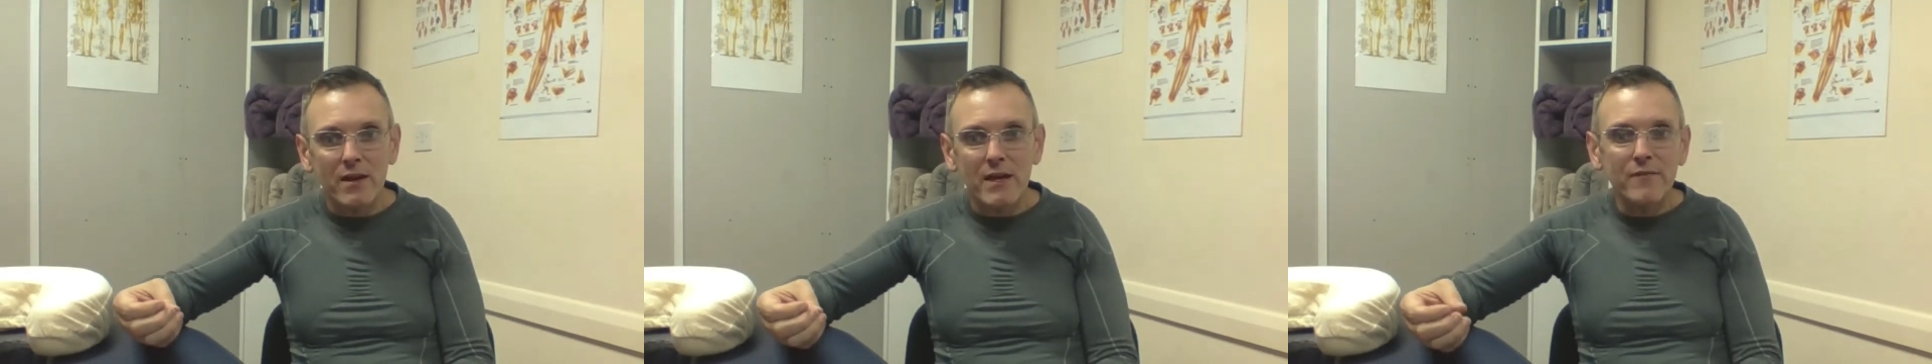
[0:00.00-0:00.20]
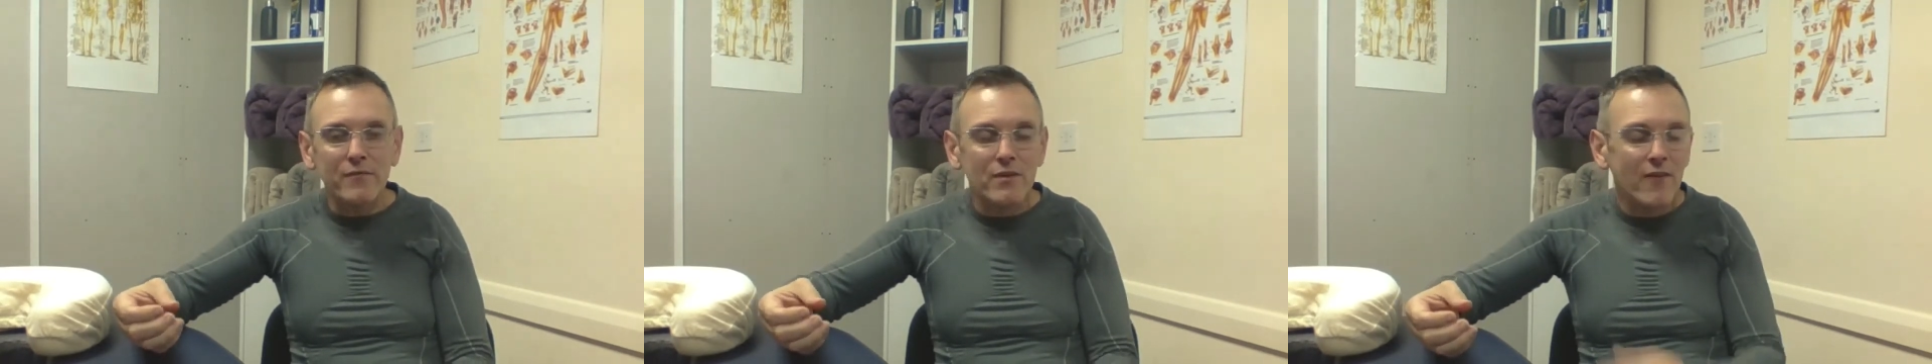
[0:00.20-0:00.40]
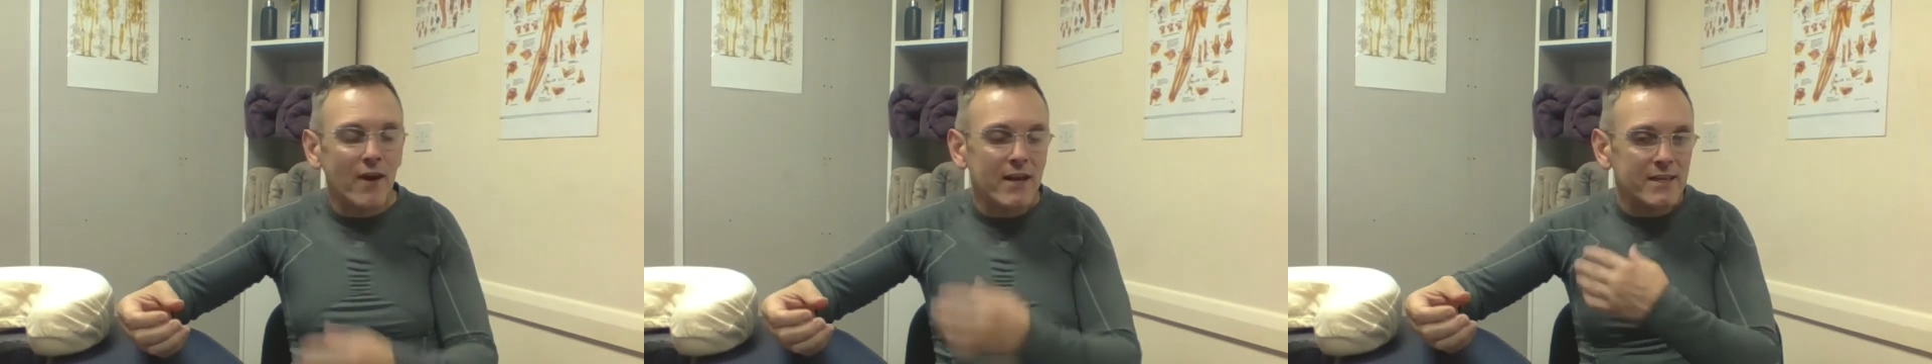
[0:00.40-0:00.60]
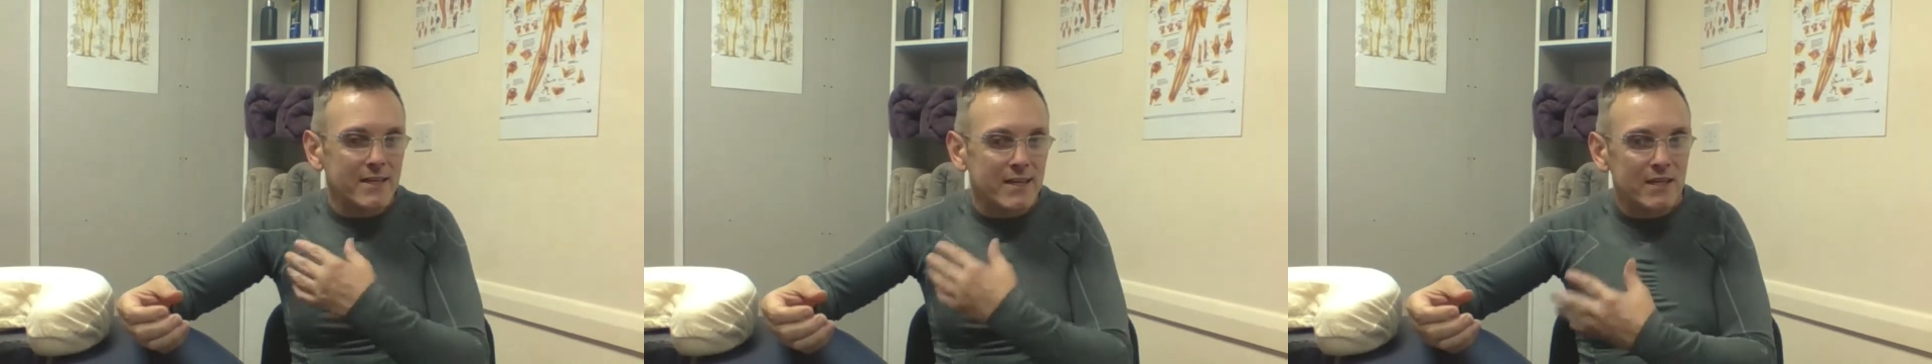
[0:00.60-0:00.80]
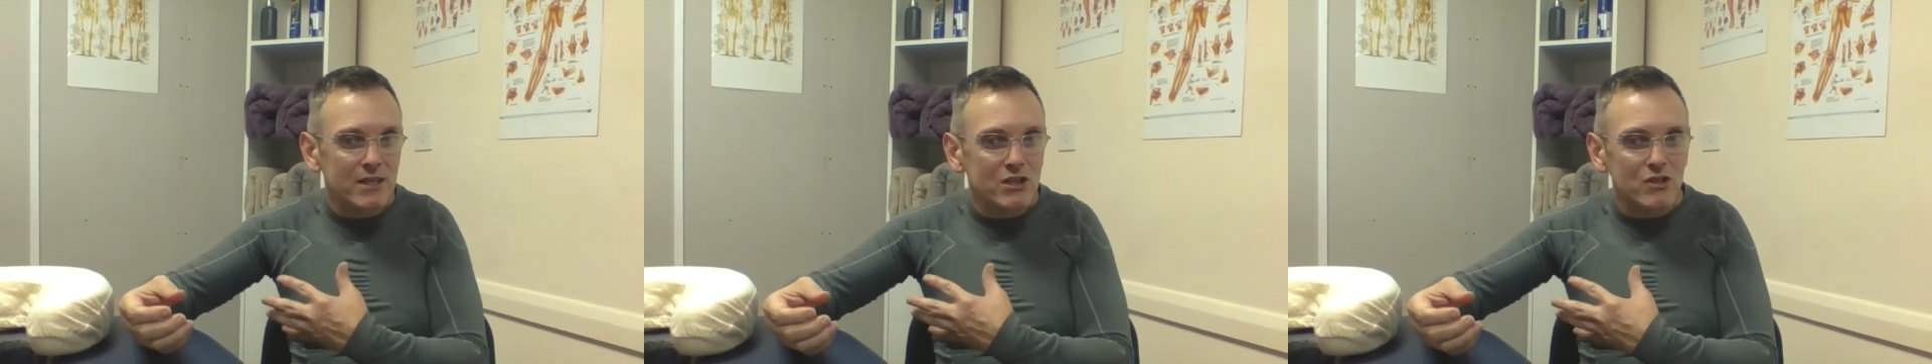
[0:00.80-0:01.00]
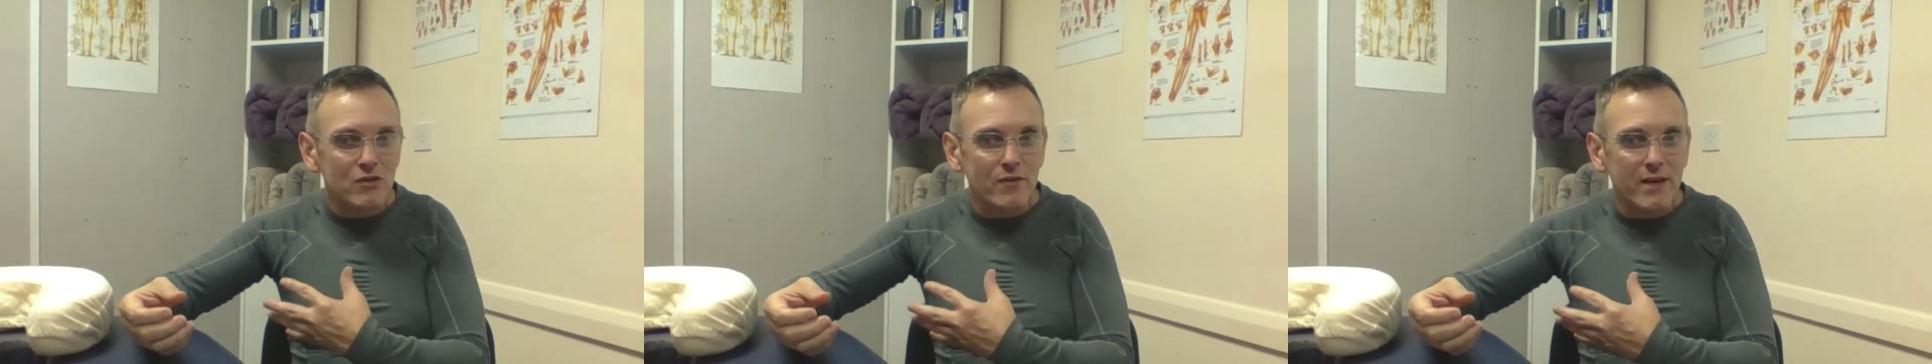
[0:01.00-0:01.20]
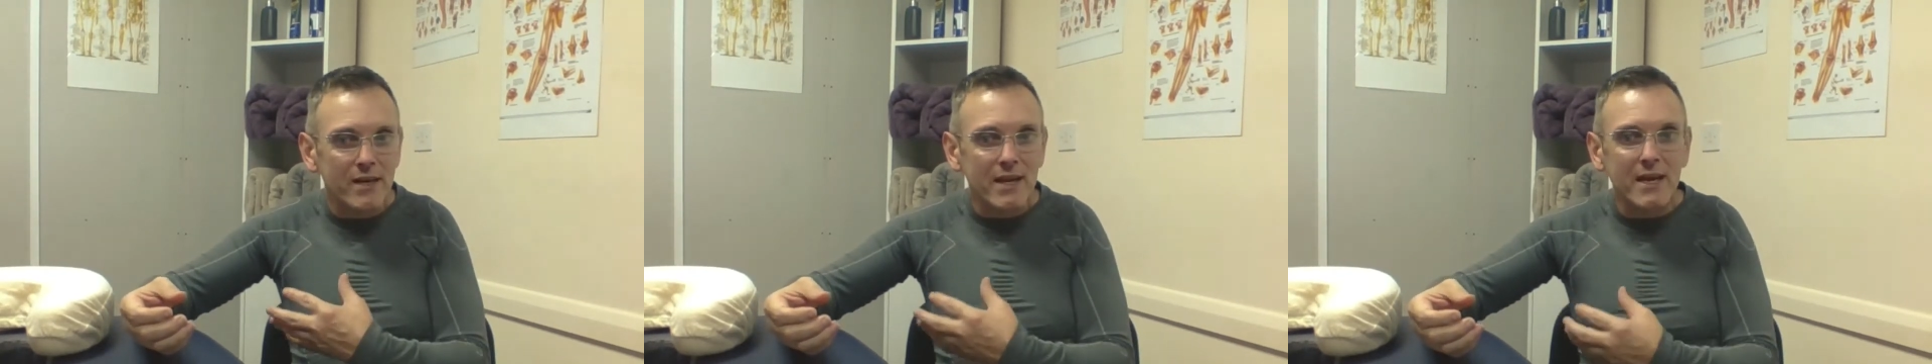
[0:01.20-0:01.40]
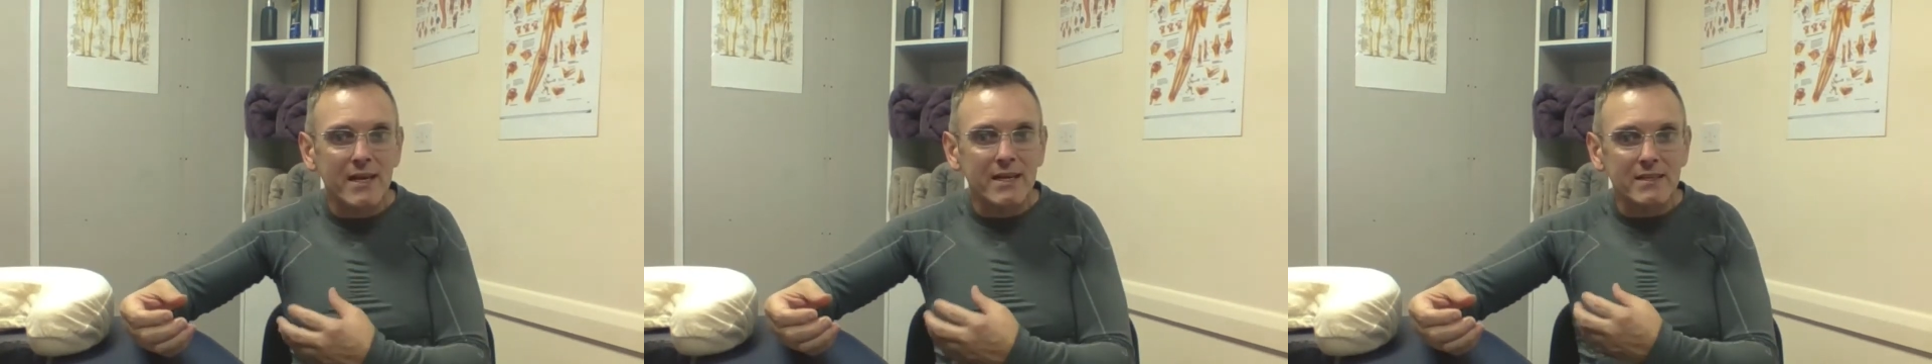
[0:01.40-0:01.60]
if you've had an
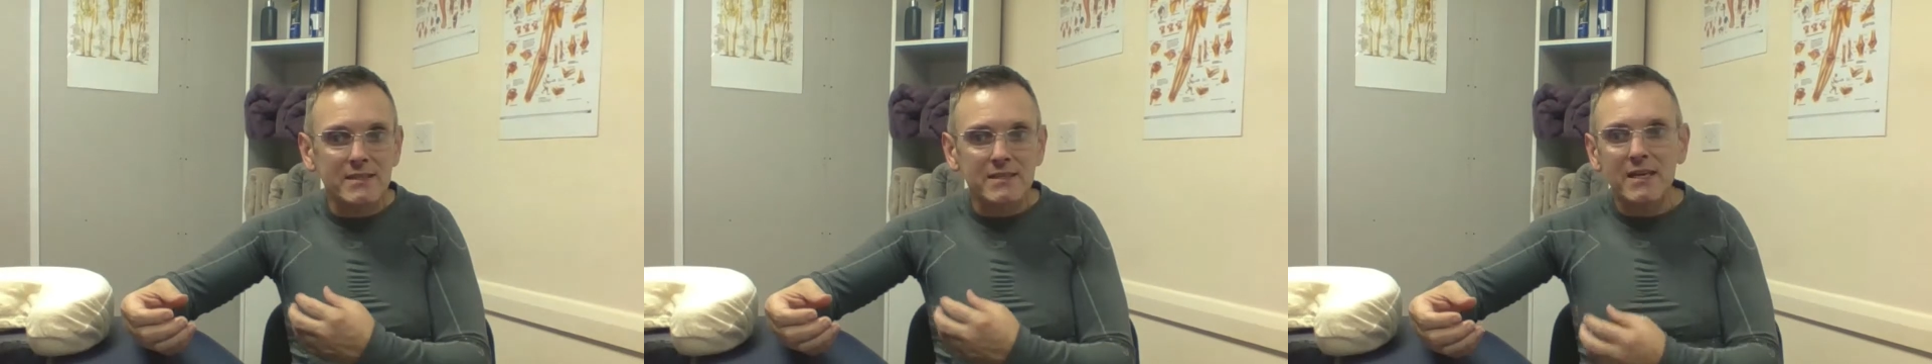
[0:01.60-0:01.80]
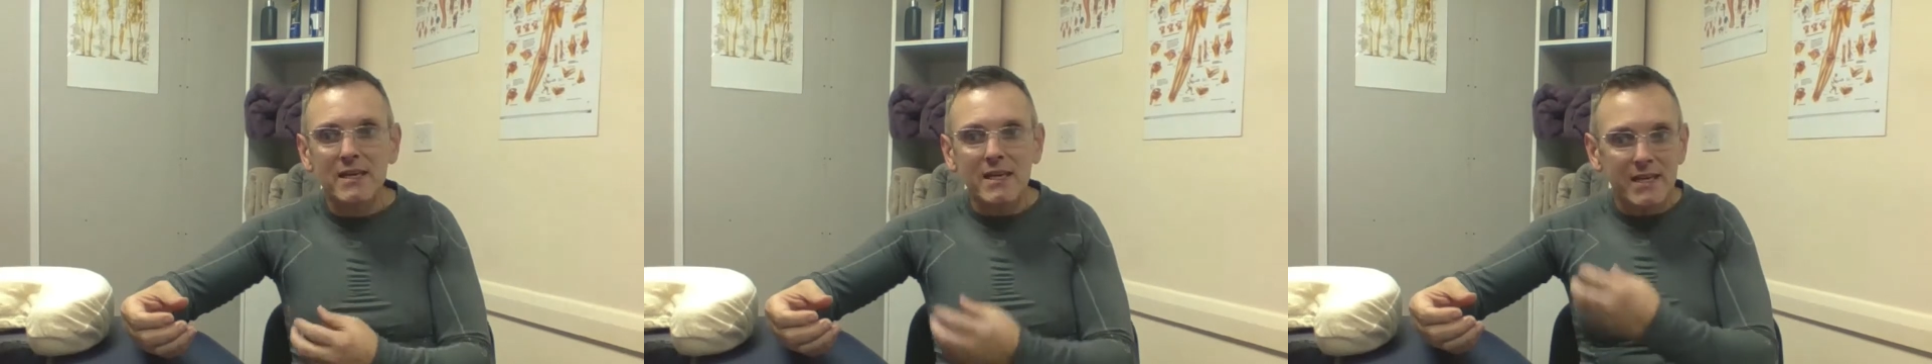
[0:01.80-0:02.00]
injury and it's,